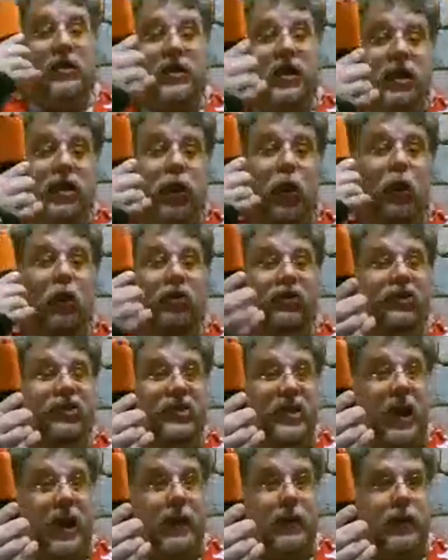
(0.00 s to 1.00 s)
this
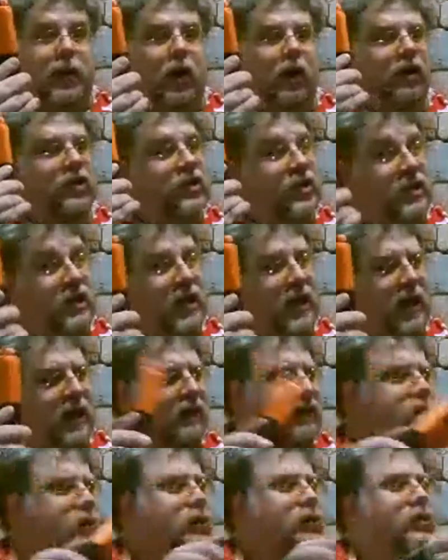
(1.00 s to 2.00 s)
holds 10 darts, and then I
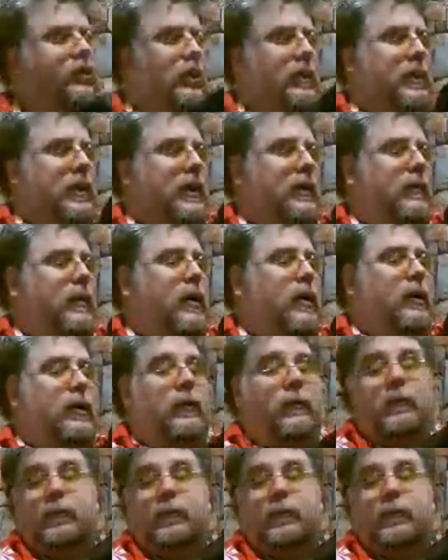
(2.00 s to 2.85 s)
have to do something about